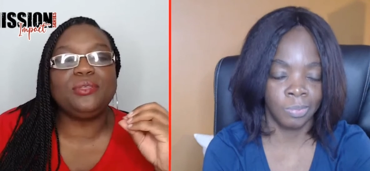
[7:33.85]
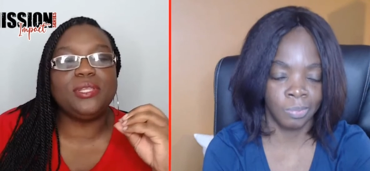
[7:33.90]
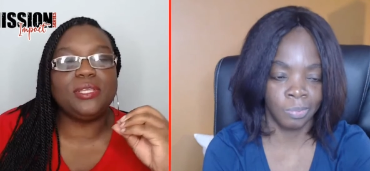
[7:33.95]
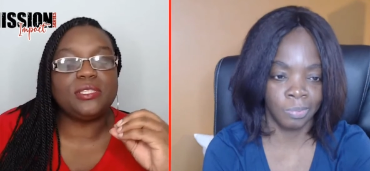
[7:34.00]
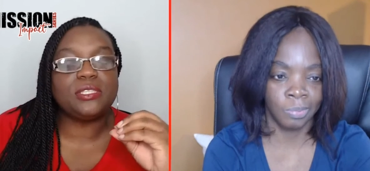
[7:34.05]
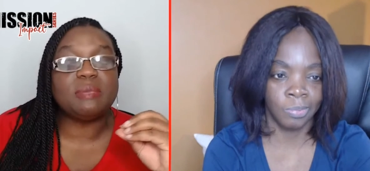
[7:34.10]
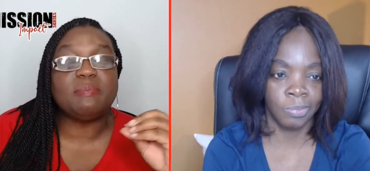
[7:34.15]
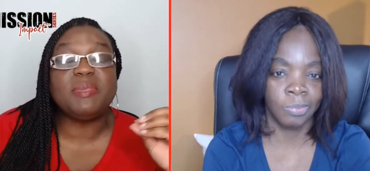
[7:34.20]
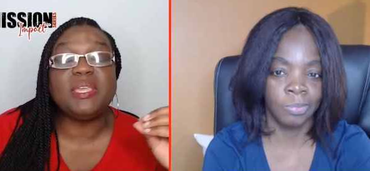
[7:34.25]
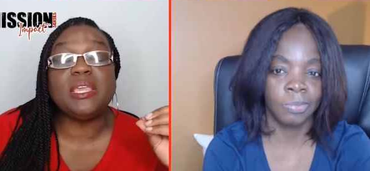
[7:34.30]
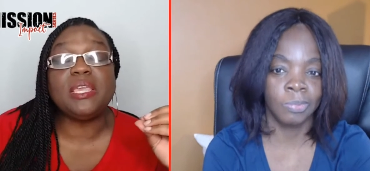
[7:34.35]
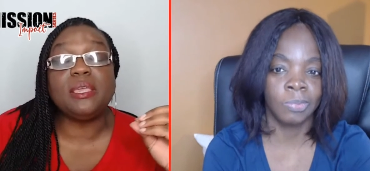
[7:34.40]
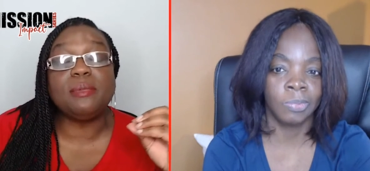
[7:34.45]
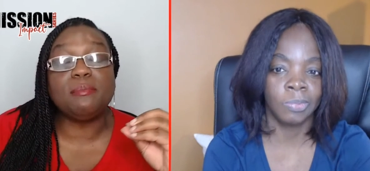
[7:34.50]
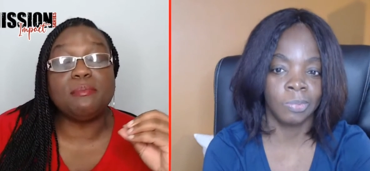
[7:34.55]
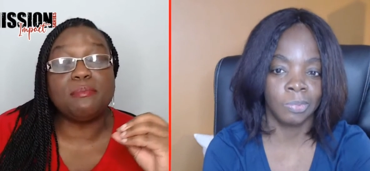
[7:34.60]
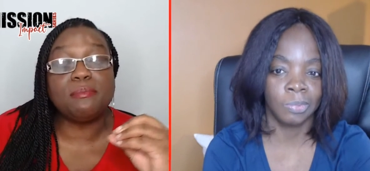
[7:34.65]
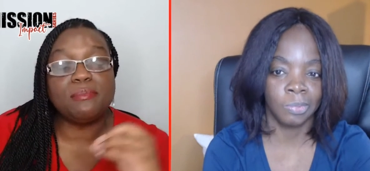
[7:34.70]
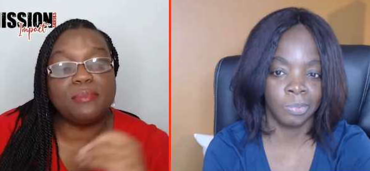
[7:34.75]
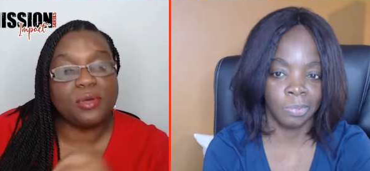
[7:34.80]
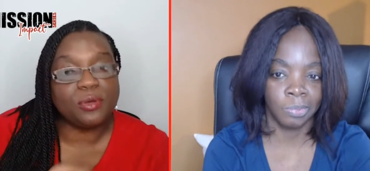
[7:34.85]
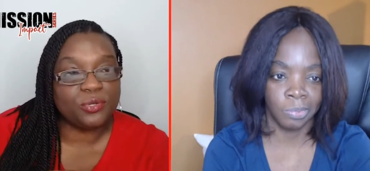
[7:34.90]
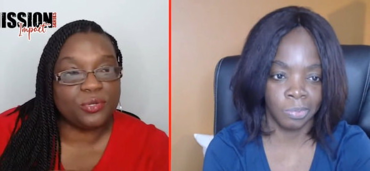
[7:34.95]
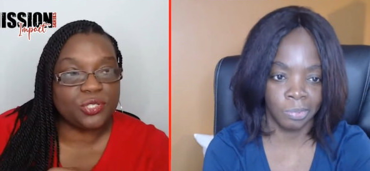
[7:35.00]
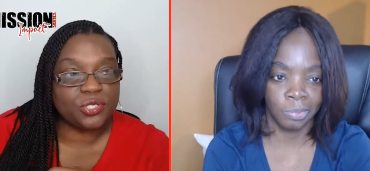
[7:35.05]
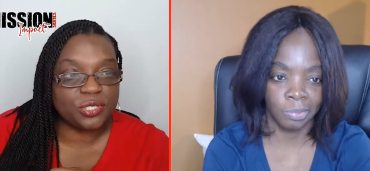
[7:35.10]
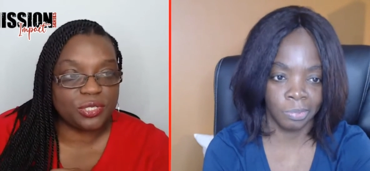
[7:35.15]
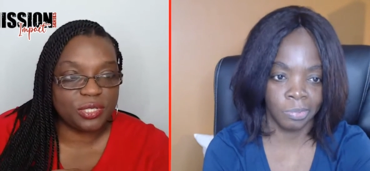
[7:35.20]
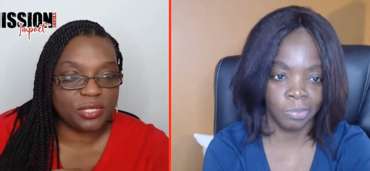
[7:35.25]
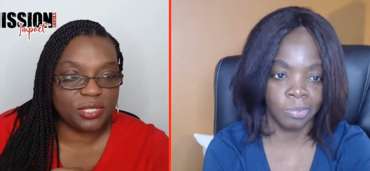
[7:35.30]
Speaker 1: you need to be
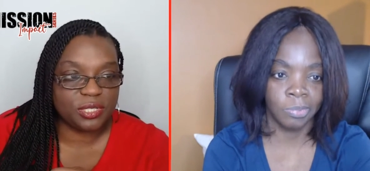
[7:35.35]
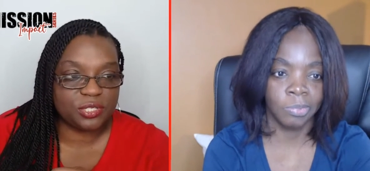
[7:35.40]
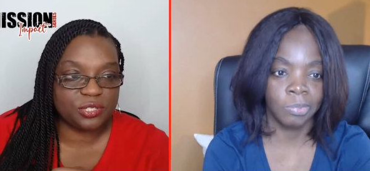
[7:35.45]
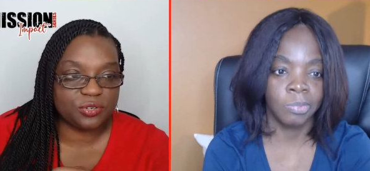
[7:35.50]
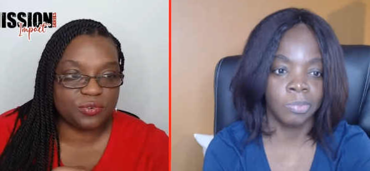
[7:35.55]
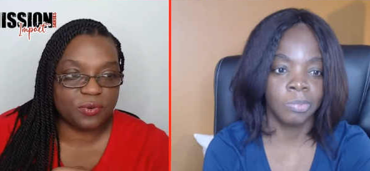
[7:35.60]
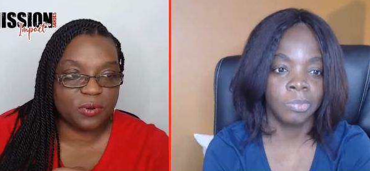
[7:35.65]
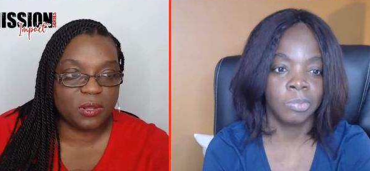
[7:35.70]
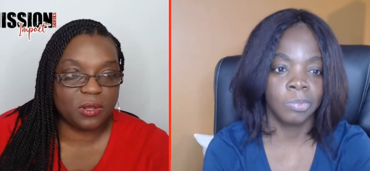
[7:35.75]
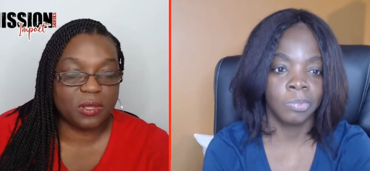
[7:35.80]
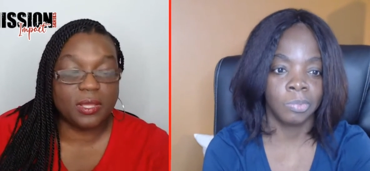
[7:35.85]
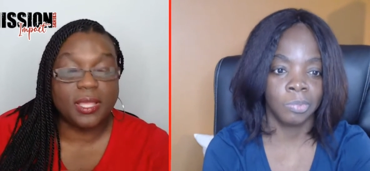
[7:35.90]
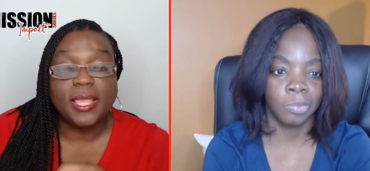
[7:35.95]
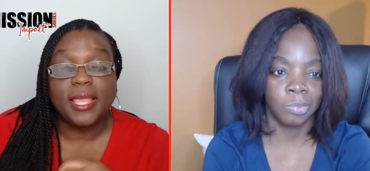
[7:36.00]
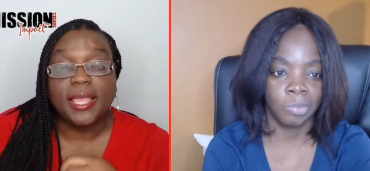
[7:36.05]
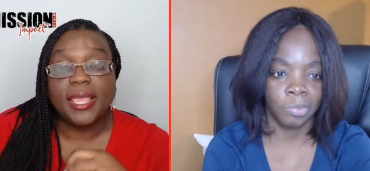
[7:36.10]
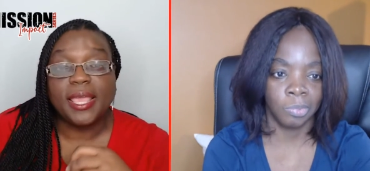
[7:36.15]
emotionally strong.